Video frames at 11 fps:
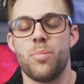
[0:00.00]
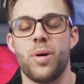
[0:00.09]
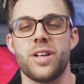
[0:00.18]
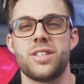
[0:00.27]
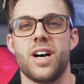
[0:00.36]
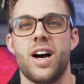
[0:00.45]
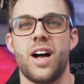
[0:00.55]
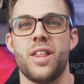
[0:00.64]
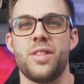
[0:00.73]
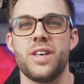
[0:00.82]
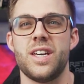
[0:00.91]
But
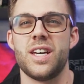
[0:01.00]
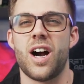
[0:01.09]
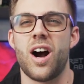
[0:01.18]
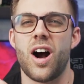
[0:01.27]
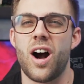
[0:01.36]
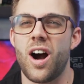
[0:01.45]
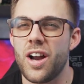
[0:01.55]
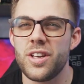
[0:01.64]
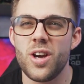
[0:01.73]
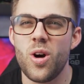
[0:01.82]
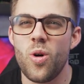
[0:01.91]
uh, the
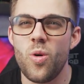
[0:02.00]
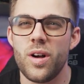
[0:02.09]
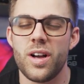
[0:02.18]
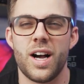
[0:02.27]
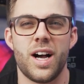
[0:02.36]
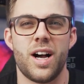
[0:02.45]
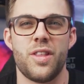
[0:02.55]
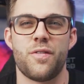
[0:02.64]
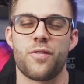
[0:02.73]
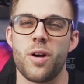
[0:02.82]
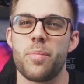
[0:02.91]
audio, uh,
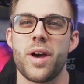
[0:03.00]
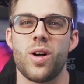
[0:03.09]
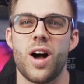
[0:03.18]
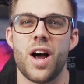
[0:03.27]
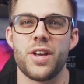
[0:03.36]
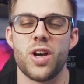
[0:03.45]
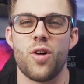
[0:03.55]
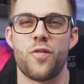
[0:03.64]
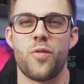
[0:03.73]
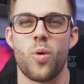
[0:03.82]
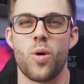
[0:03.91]
the front panel
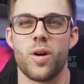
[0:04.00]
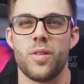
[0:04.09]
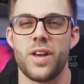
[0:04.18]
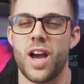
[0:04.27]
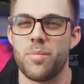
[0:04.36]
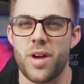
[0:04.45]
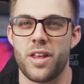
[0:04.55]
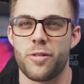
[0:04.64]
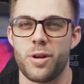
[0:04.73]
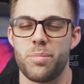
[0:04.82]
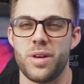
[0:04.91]
audio for the
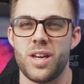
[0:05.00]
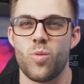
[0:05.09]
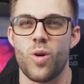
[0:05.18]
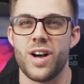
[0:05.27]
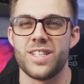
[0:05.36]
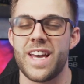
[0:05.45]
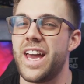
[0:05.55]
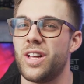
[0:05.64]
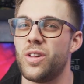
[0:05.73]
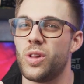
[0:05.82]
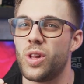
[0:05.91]
M93P was
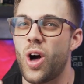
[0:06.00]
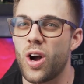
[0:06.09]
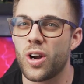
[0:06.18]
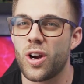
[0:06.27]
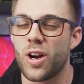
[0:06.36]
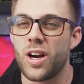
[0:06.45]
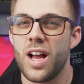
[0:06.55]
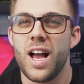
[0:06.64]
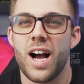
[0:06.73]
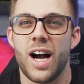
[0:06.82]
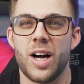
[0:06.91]
a longer
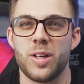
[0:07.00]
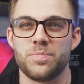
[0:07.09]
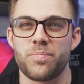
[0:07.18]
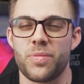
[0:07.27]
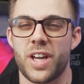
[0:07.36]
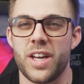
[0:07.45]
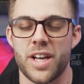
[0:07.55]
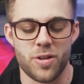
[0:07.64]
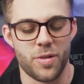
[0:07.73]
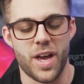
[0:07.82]
um, connector